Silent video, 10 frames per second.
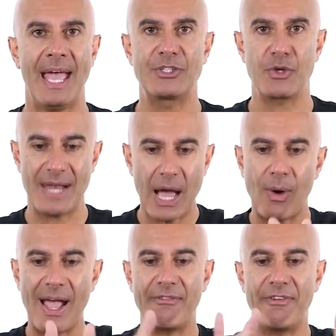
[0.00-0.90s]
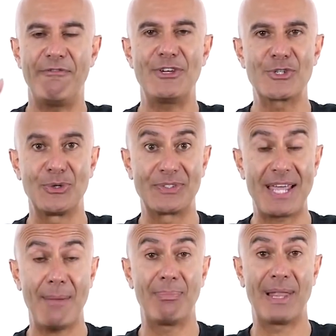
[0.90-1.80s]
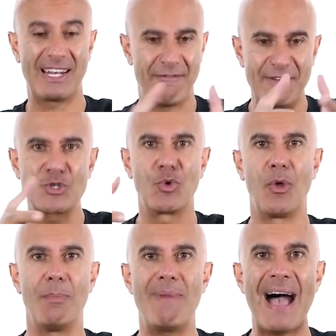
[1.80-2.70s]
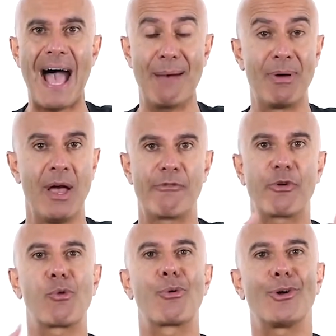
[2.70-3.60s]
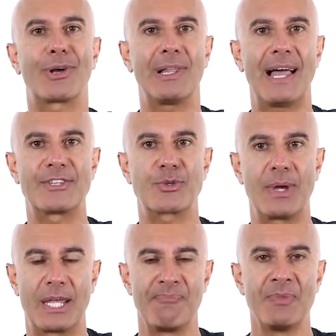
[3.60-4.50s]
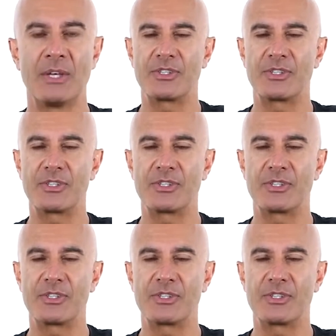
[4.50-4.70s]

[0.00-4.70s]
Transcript: And so now I have a visual template, a visual map for a world class week.